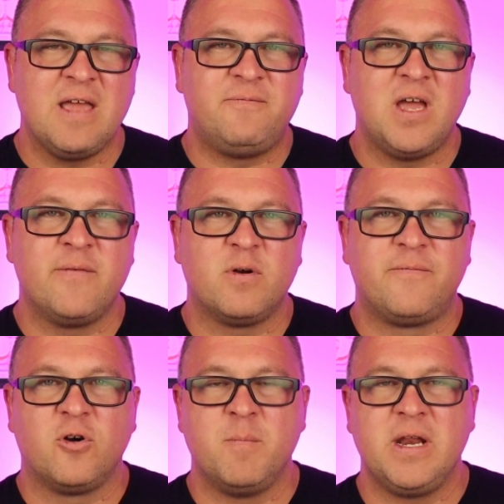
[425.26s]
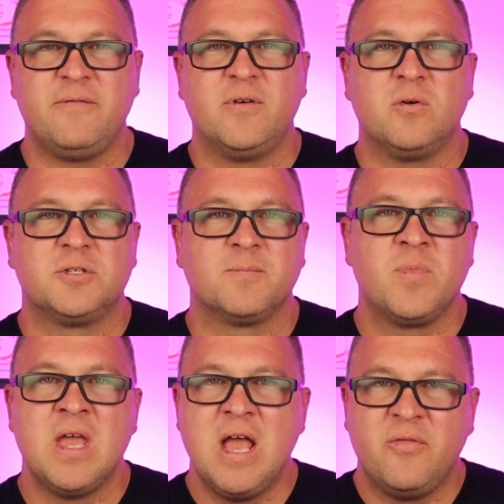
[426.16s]
a favorite for many folks.
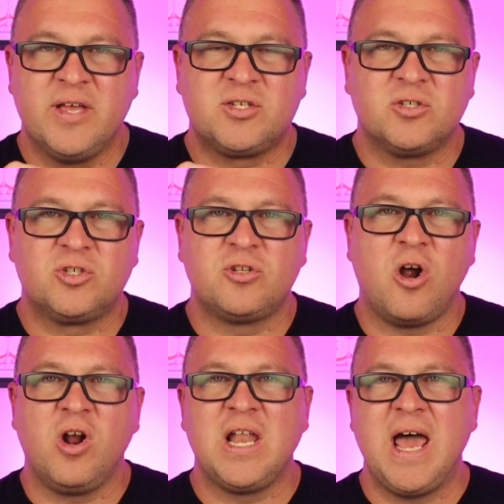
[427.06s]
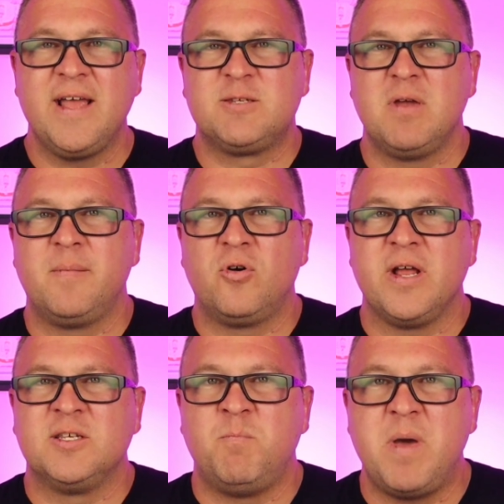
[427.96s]
This Star Alliance member
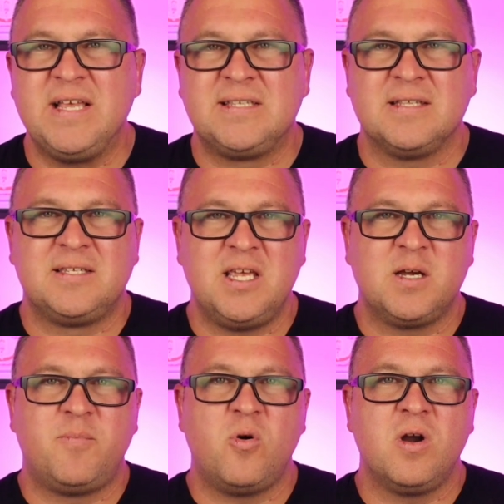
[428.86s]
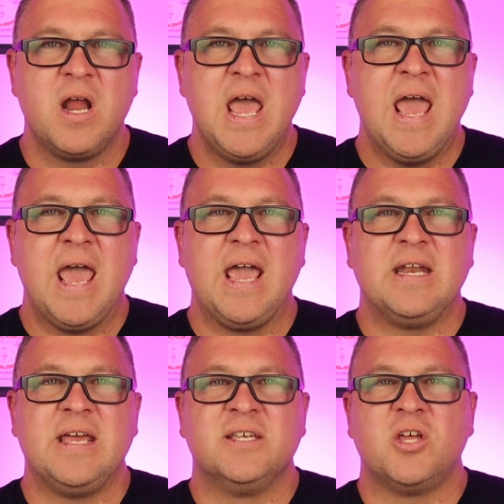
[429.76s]
is based in Singapore
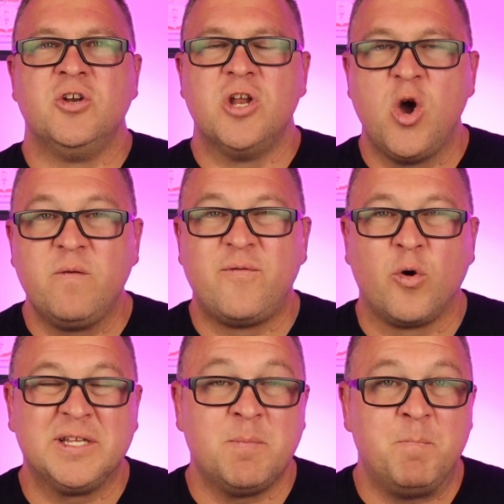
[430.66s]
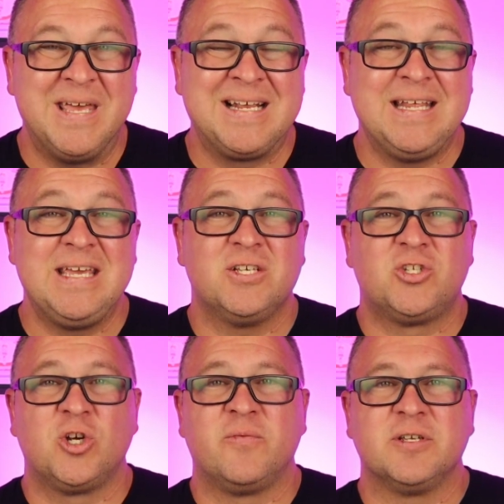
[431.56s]
and is known for its big league
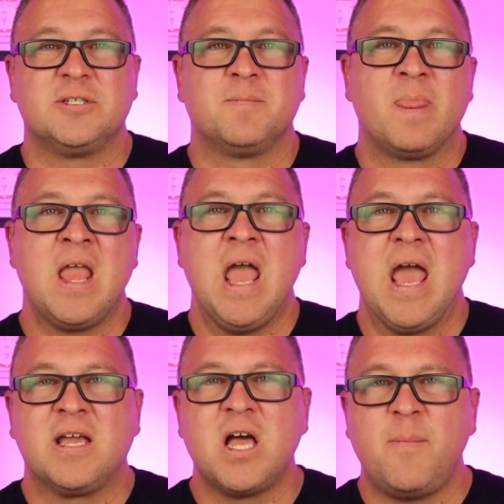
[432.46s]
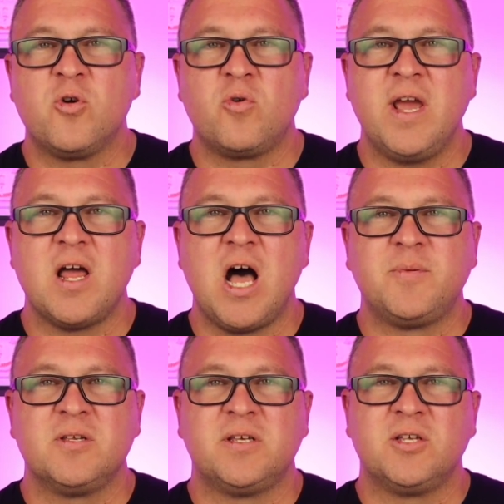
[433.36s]
service. A couple great
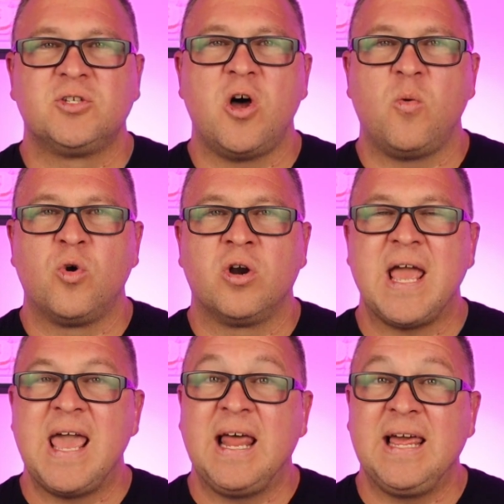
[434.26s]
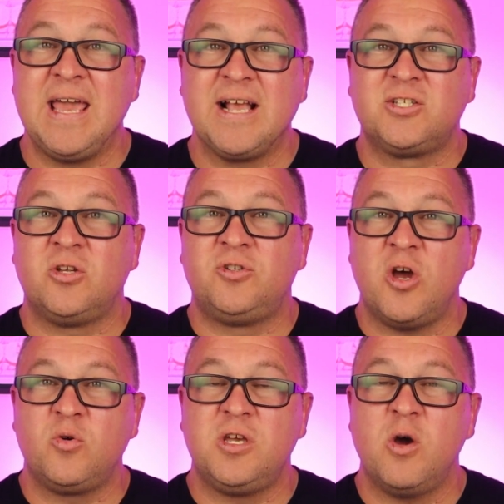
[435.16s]
options I saw were L A X to
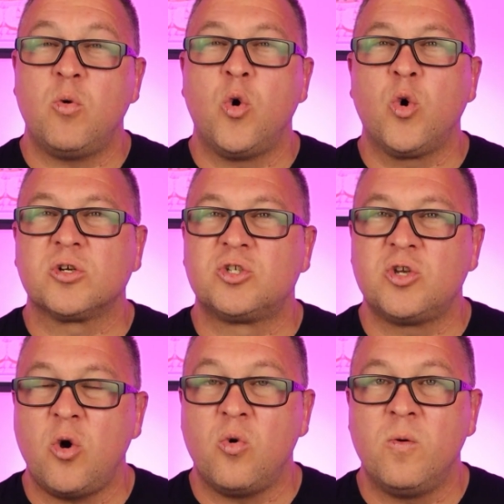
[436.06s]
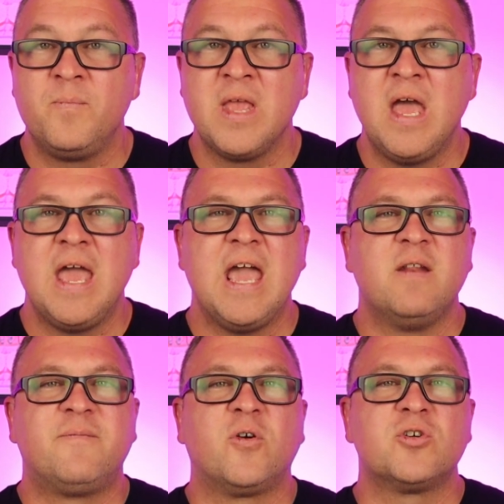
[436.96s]
Tokyo or Seoul
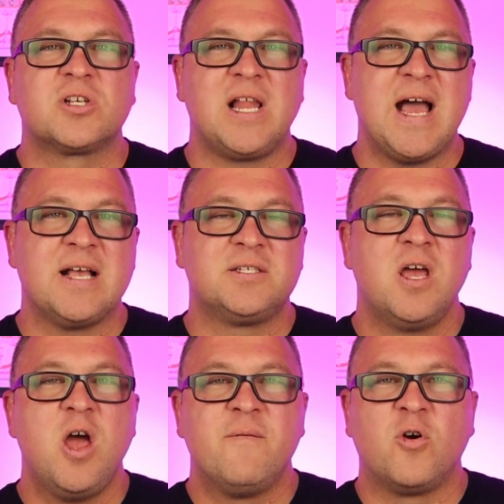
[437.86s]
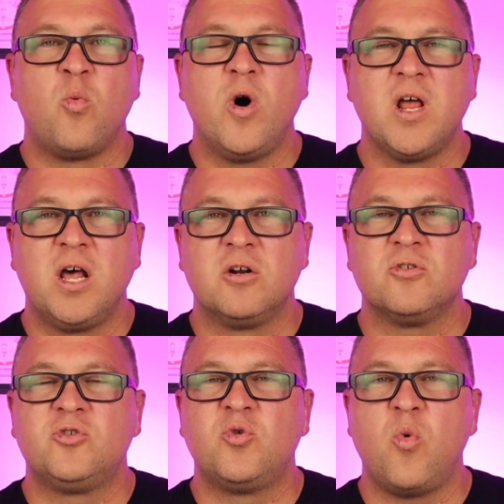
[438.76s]
in first class for one
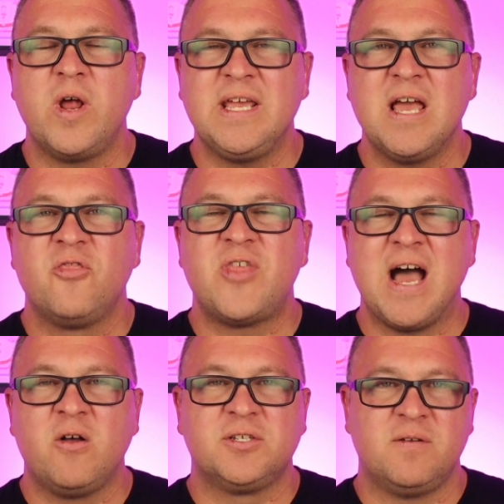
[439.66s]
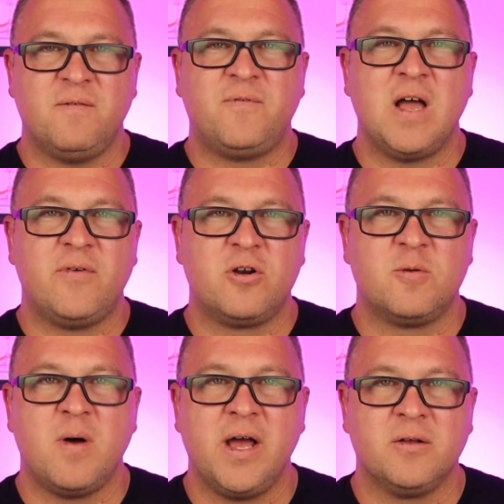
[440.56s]
hundred twenty thousand five
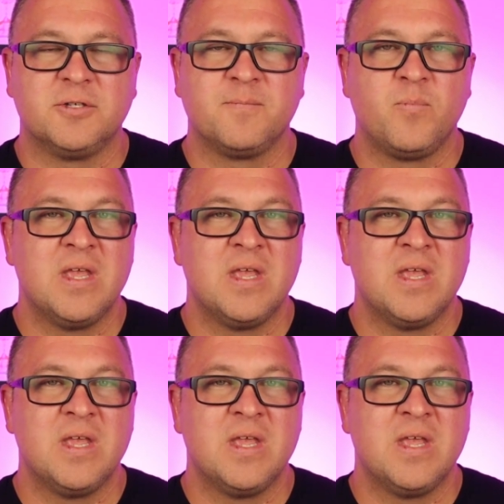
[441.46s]
hundred miles.